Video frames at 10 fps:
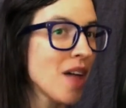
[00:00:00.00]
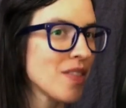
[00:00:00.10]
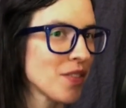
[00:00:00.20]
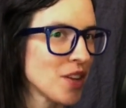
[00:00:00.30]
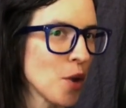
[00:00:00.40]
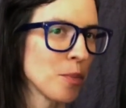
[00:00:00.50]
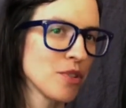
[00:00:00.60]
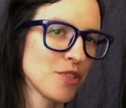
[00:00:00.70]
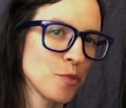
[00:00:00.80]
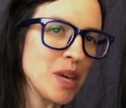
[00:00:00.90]
that the
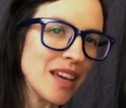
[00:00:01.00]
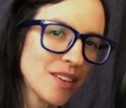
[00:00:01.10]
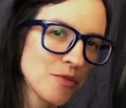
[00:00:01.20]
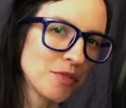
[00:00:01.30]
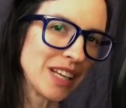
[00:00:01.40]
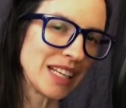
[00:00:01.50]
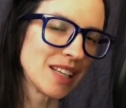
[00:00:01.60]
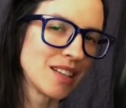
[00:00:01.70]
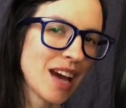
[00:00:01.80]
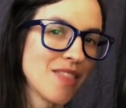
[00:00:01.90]
numbers are being inflated